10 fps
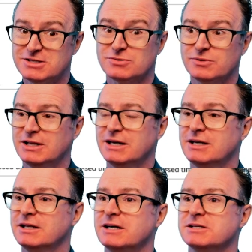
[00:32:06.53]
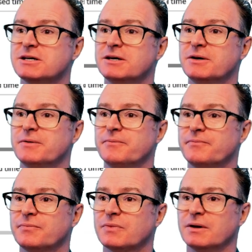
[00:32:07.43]
related list.
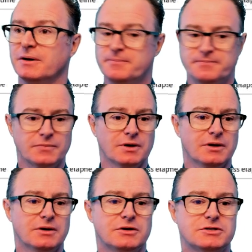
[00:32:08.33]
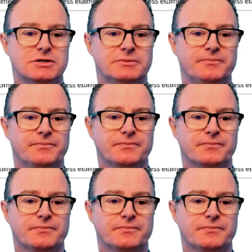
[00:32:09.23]
Okay. So